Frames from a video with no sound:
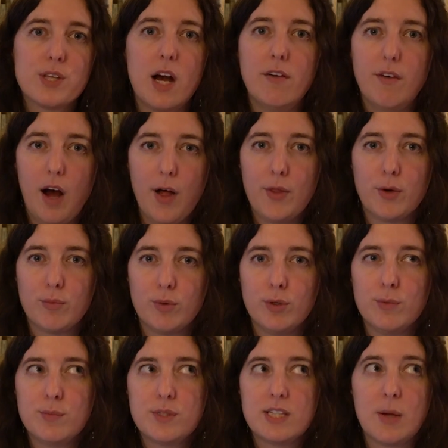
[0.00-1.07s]
of other
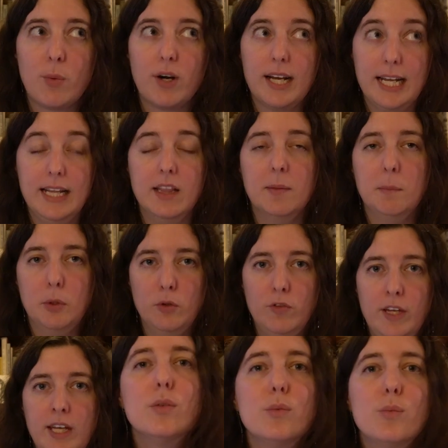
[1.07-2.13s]
rooms that were in the
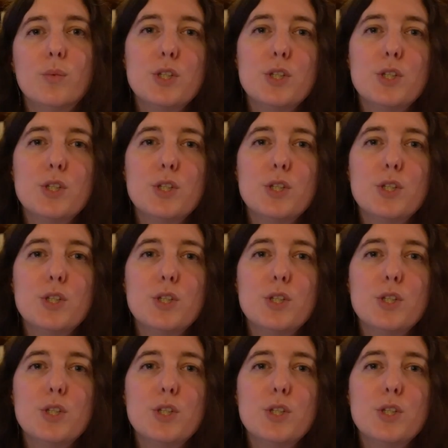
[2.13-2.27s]
movie,